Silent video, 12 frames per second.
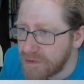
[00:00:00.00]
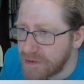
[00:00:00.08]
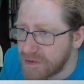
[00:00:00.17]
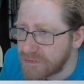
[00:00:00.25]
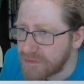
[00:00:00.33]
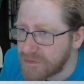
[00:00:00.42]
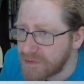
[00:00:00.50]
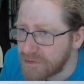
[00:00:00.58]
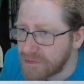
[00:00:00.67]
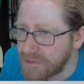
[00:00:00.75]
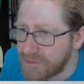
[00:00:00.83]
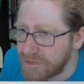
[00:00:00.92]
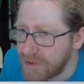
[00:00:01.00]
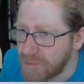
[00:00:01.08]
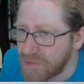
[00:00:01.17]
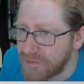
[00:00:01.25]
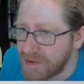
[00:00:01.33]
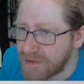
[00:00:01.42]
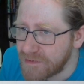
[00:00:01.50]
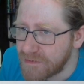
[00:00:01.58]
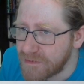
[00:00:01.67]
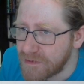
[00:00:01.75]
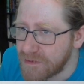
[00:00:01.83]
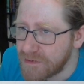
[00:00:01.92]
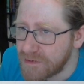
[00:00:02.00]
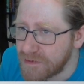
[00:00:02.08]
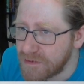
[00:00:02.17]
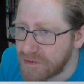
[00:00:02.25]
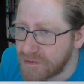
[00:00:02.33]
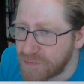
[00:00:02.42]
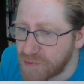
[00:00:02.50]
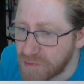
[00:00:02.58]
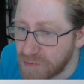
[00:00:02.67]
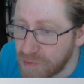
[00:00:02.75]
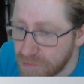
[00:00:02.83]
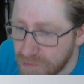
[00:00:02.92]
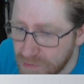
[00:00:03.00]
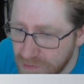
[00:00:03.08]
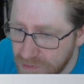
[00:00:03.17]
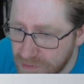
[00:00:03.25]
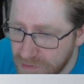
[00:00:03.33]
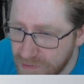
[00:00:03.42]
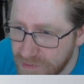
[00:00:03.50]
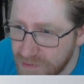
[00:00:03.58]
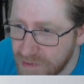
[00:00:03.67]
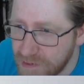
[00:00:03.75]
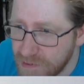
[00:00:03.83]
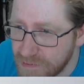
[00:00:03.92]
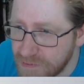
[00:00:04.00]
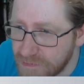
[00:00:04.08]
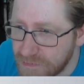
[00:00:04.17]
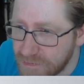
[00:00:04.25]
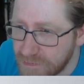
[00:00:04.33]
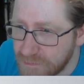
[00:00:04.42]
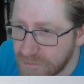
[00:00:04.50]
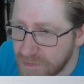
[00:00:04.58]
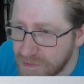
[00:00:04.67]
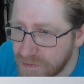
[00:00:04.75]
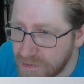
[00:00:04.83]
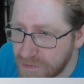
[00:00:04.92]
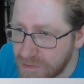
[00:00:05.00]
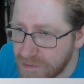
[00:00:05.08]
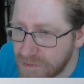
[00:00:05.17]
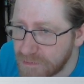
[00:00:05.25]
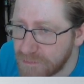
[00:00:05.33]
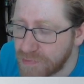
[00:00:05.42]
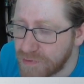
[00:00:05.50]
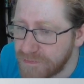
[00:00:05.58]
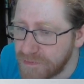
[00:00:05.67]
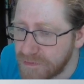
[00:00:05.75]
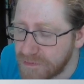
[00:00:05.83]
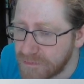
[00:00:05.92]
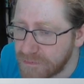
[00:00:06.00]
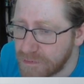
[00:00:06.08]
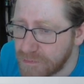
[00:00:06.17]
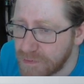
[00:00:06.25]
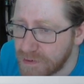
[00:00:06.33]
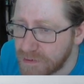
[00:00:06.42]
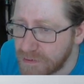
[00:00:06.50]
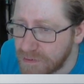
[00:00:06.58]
it's still the table fans that are the problem. Oh, here is something pointing the wrong way.